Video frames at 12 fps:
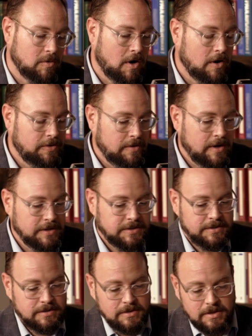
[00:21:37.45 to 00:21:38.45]
MacArthur
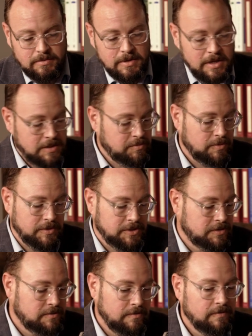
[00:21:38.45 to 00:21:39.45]
has, uh, he's preached